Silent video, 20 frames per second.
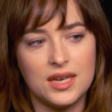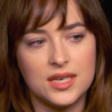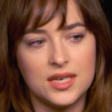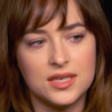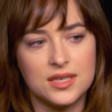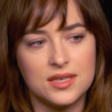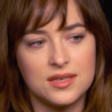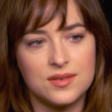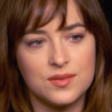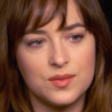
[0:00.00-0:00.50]

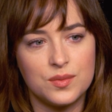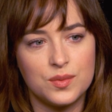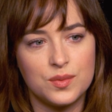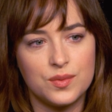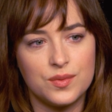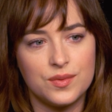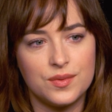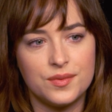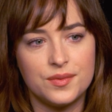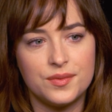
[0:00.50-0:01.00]
is
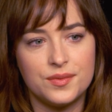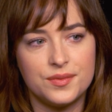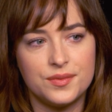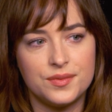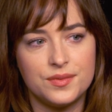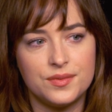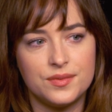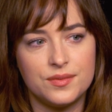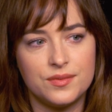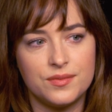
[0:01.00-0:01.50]

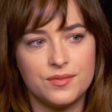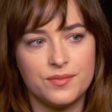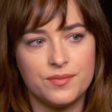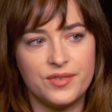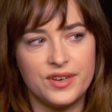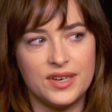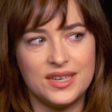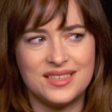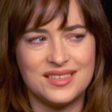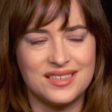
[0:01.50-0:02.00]

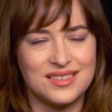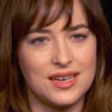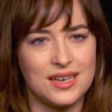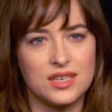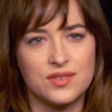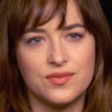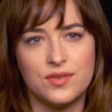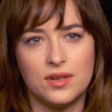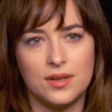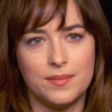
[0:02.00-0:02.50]
very
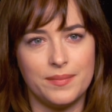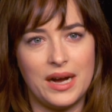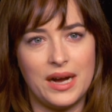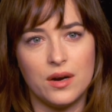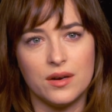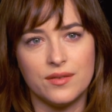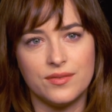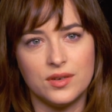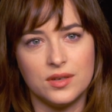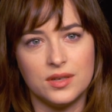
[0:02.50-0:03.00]
successful and
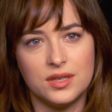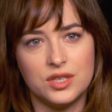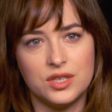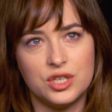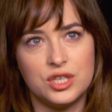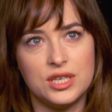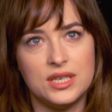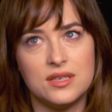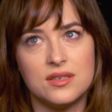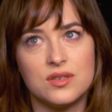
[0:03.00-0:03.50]
powerful, and
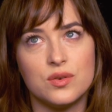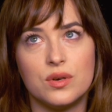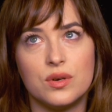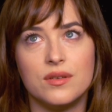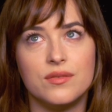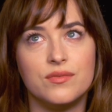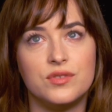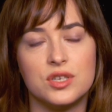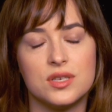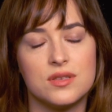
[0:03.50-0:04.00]
she's sort
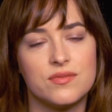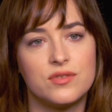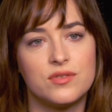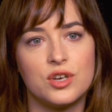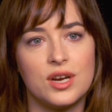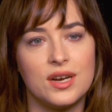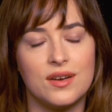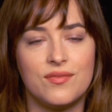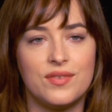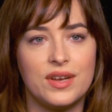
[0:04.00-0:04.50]
of just
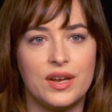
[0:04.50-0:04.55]
trying to